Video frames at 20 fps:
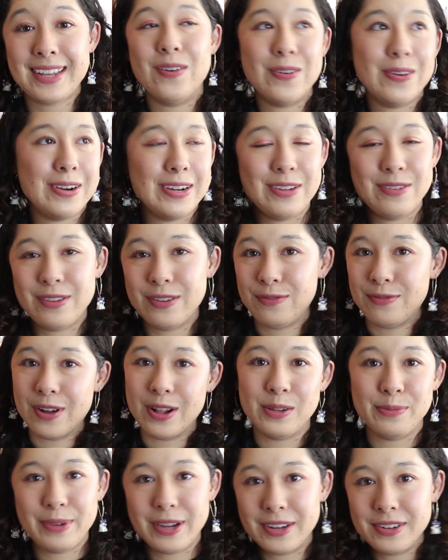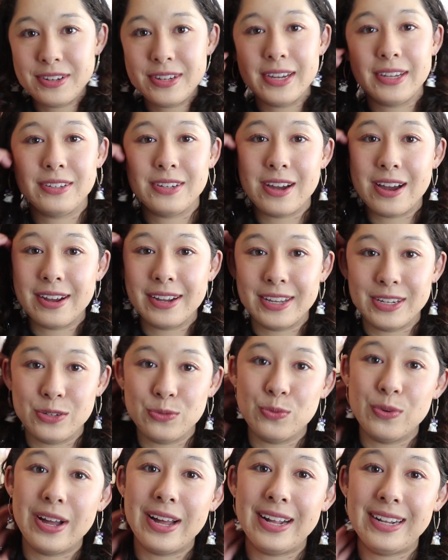or you could follow me on TikTok
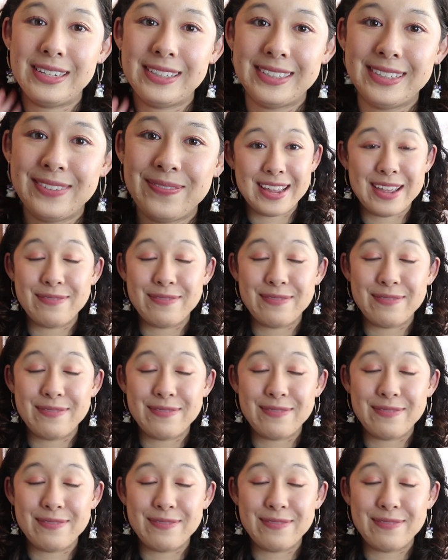as well.